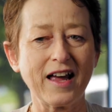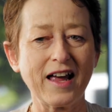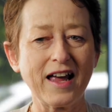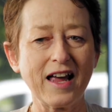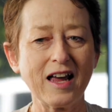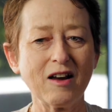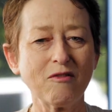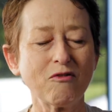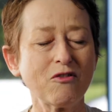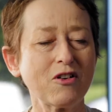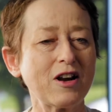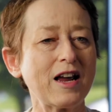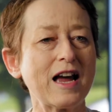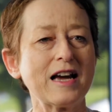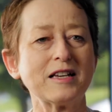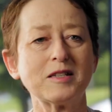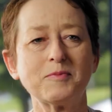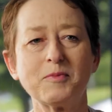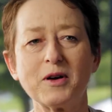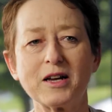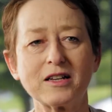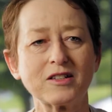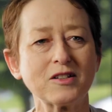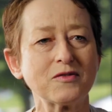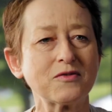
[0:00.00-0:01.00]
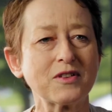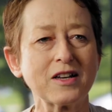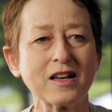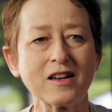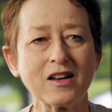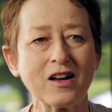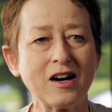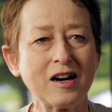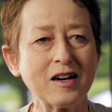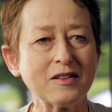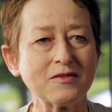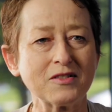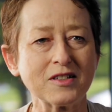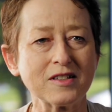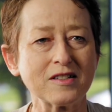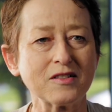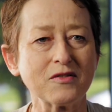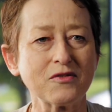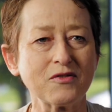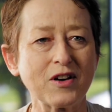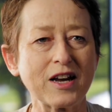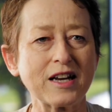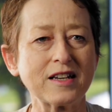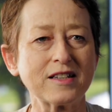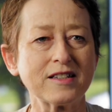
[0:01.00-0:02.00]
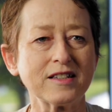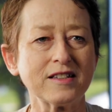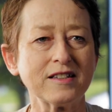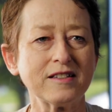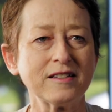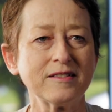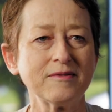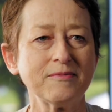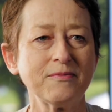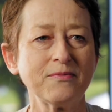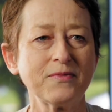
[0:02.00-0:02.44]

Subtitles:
every aspect of their lives is affected.